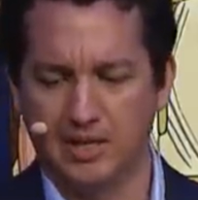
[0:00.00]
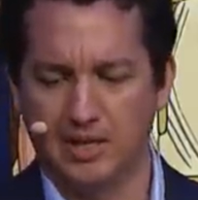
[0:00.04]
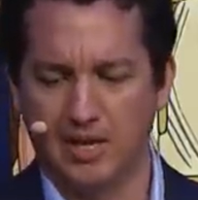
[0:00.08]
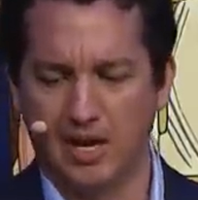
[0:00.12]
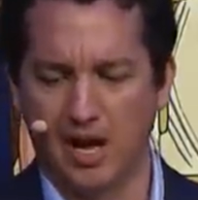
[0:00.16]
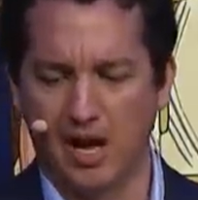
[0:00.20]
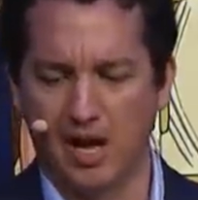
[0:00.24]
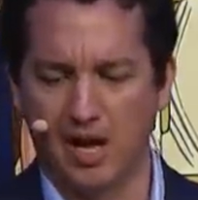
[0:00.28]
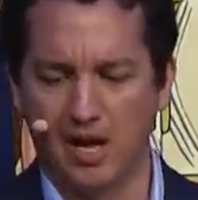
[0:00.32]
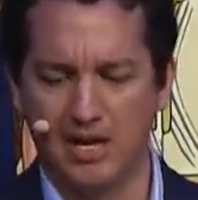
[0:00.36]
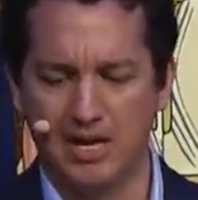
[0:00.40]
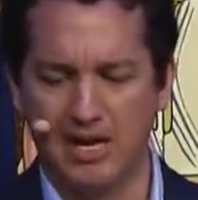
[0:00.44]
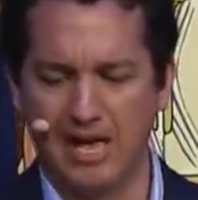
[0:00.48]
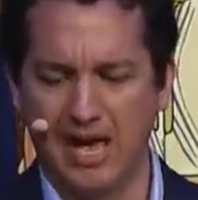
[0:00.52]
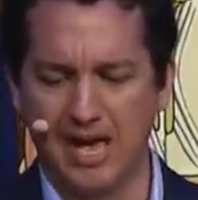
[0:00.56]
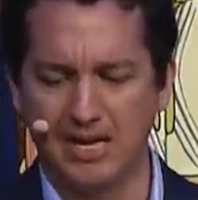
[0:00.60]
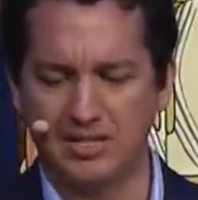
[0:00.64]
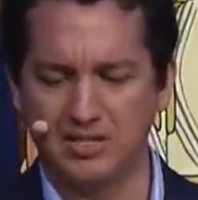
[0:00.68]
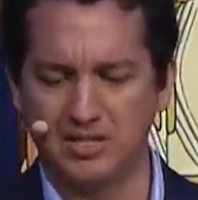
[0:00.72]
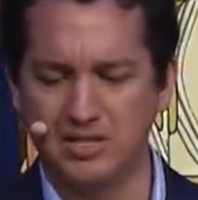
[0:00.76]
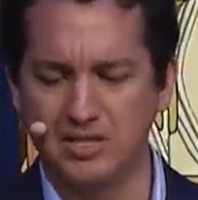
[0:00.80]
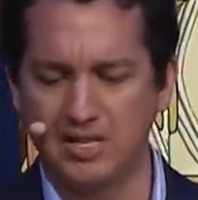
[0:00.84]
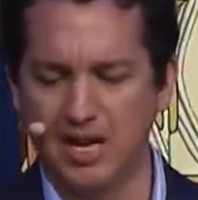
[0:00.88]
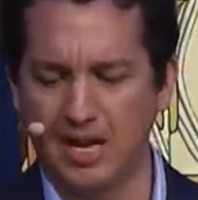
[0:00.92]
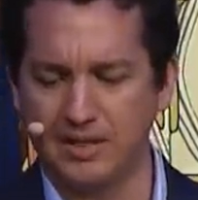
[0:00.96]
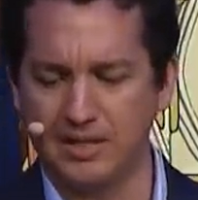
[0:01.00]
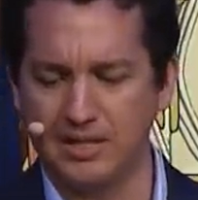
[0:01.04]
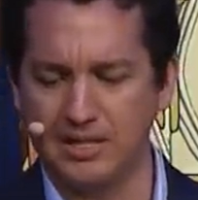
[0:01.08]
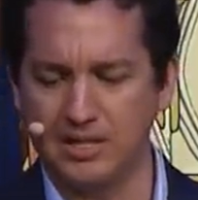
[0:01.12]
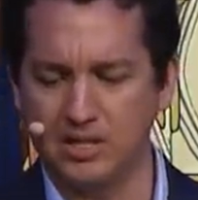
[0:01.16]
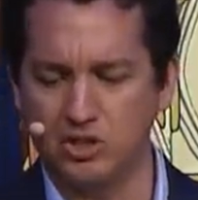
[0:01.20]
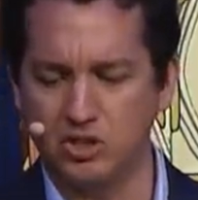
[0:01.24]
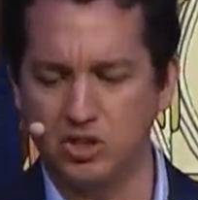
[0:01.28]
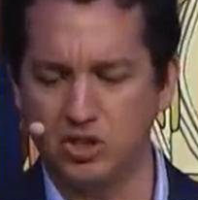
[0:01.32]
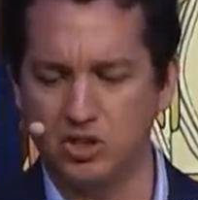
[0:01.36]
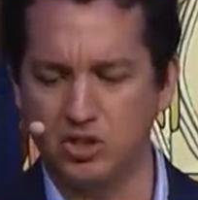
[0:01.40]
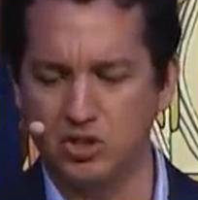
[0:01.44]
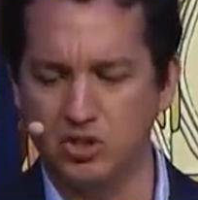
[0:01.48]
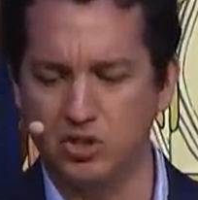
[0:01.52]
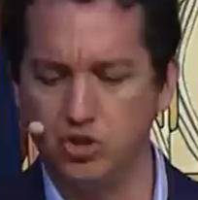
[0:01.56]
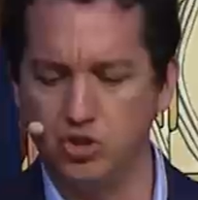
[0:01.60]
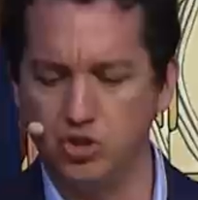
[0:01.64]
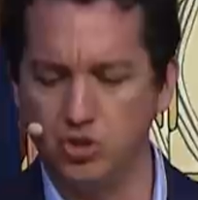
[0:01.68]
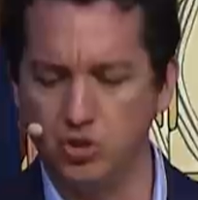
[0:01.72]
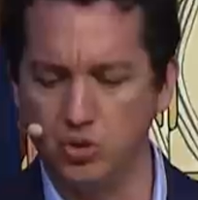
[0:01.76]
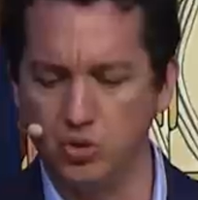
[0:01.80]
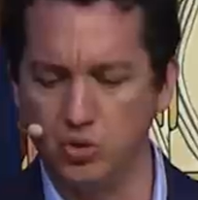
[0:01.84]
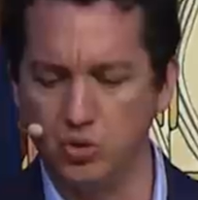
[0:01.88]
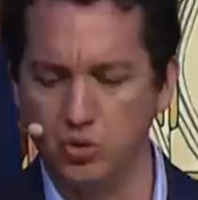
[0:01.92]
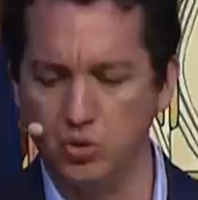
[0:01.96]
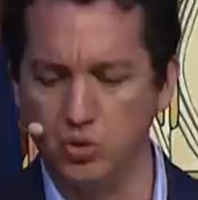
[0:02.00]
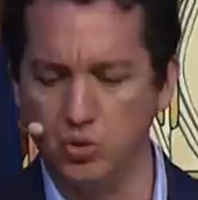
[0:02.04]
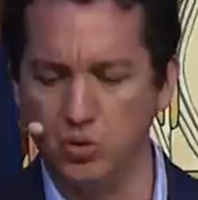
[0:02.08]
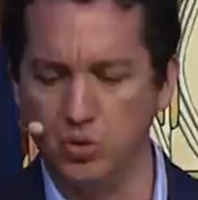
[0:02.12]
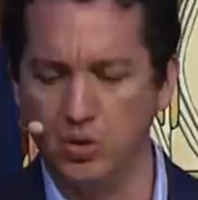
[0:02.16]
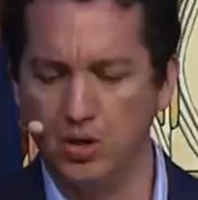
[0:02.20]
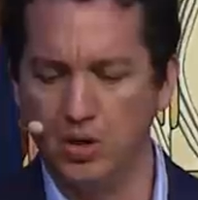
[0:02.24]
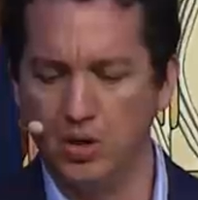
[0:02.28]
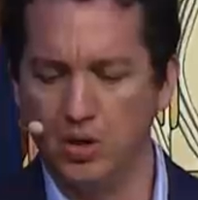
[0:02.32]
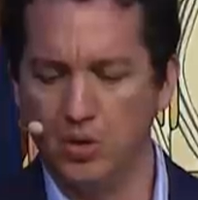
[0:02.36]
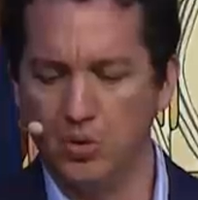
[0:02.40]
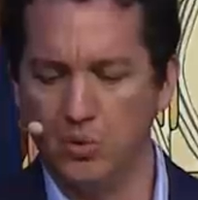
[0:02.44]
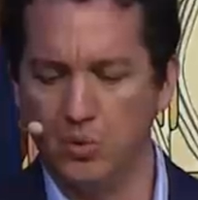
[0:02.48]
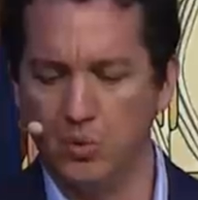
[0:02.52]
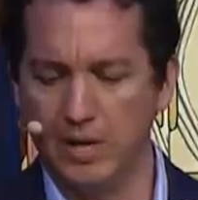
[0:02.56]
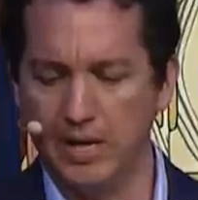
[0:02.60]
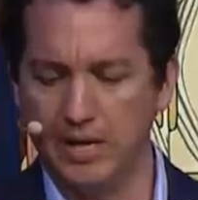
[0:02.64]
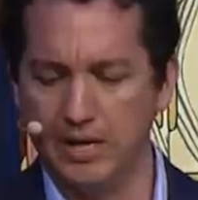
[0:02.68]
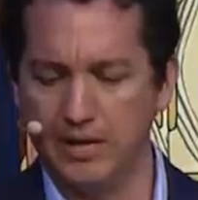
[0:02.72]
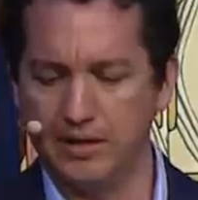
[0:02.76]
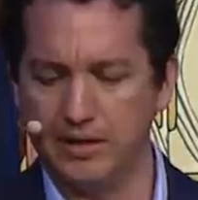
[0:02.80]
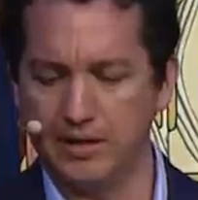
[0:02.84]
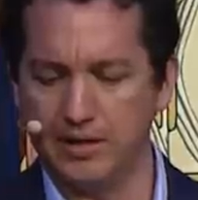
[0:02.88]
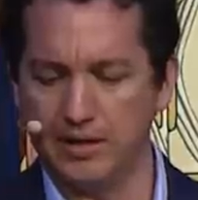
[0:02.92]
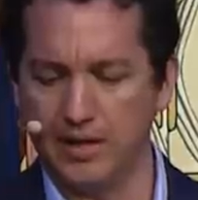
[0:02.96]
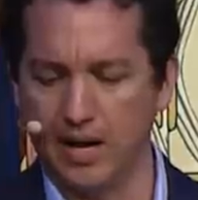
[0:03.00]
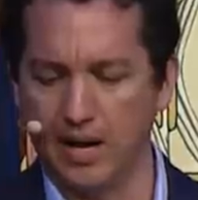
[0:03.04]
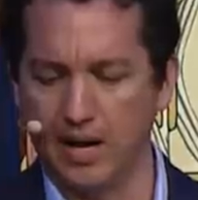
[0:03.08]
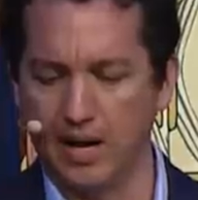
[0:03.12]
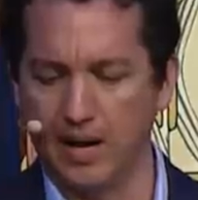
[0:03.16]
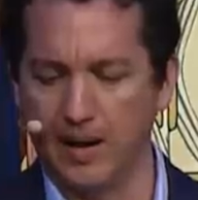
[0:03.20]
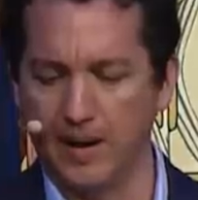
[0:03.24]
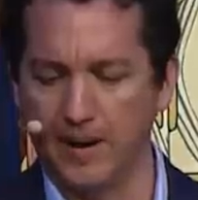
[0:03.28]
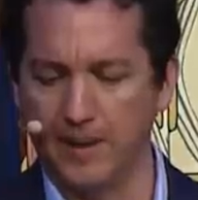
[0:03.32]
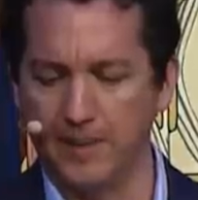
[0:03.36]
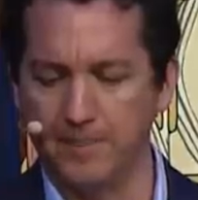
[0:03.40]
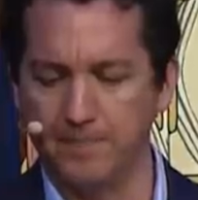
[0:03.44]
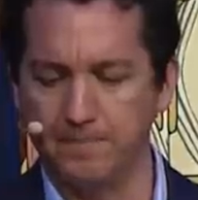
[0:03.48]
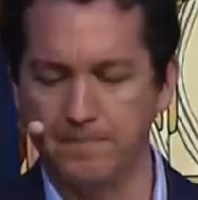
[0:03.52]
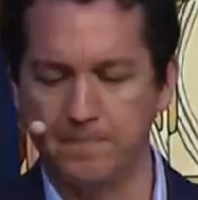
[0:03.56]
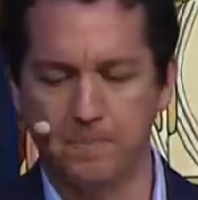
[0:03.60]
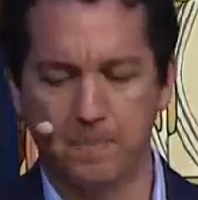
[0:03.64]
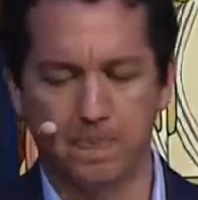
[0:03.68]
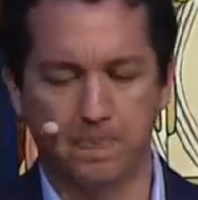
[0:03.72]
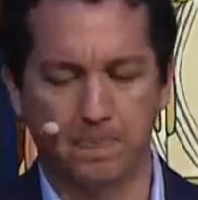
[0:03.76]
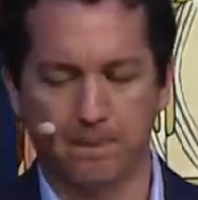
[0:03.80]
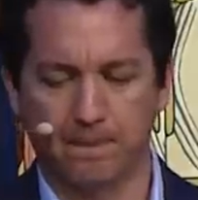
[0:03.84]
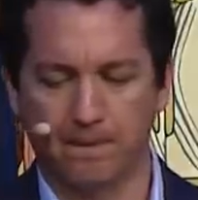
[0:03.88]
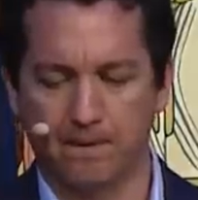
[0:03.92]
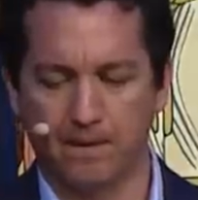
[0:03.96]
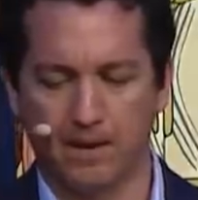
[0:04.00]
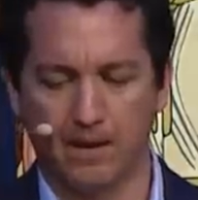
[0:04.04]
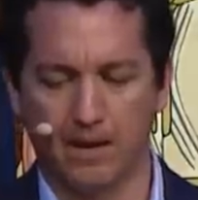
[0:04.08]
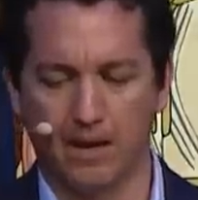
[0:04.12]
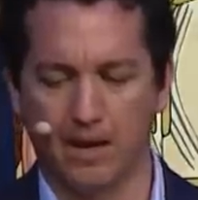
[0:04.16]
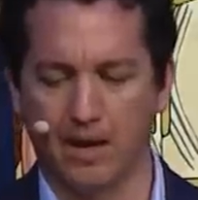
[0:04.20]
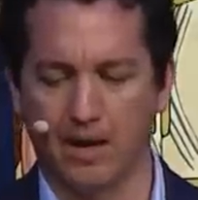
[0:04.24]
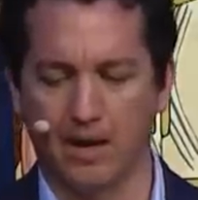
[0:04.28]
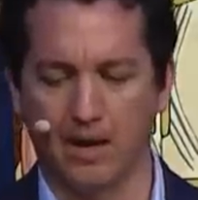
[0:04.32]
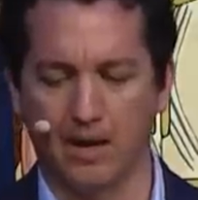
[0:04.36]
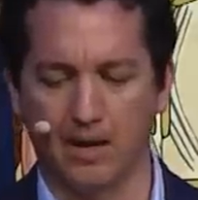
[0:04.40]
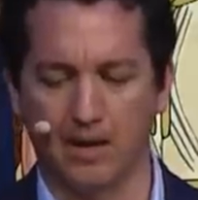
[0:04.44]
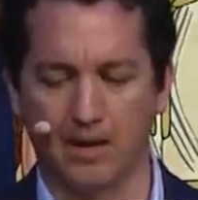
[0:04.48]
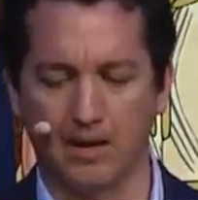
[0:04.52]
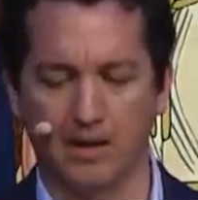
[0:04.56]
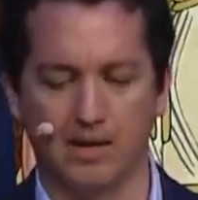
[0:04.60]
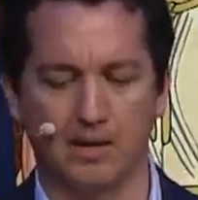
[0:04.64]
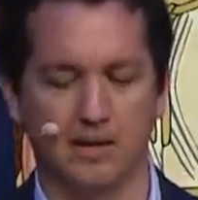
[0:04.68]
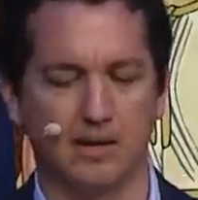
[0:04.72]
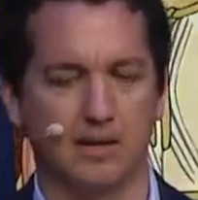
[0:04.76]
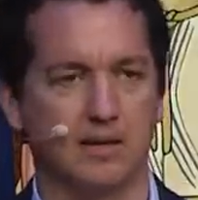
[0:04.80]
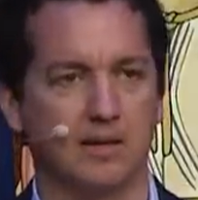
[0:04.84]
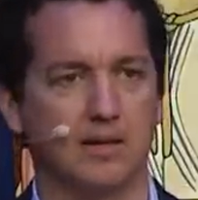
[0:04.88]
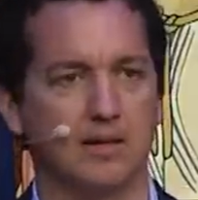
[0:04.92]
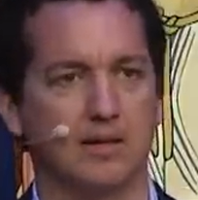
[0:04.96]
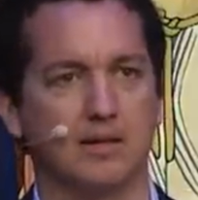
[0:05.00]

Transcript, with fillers: Uh, it has nothing to do with um, uh, uh,